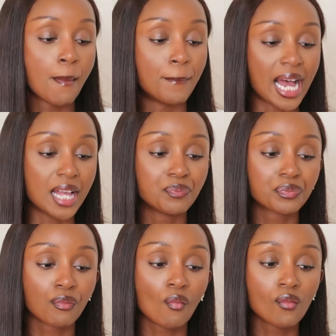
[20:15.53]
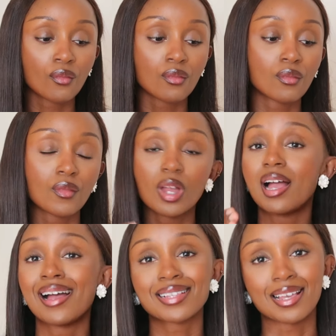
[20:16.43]
But
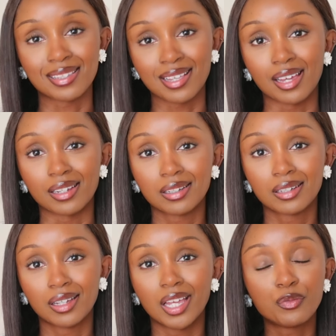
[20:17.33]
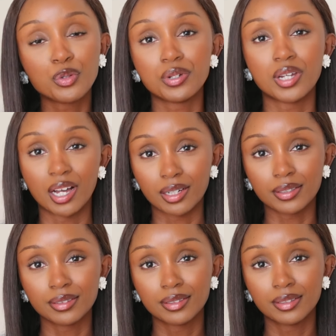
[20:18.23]
as I said, if you nuck,
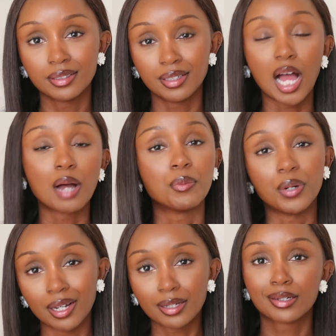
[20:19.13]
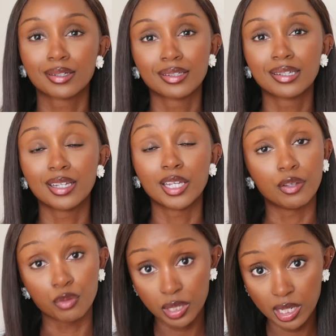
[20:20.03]
I'm a buck.
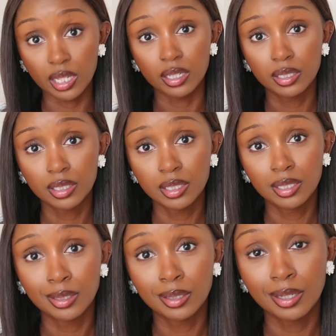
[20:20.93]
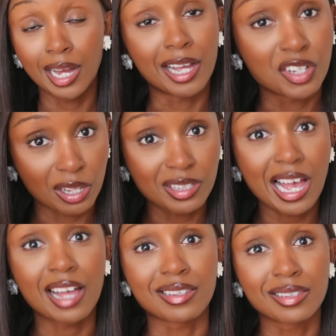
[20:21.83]
If you tit, I shall
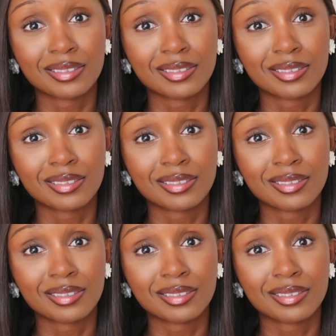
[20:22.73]
tots.